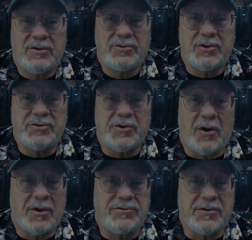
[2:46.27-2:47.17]
shoulds,
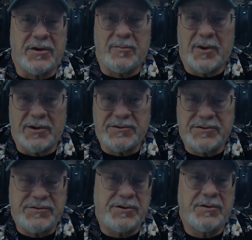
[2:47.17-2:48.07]
oughts, and
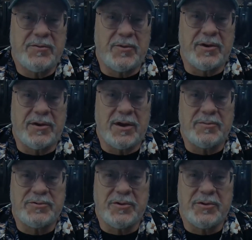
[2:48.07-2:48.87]
musts when it comes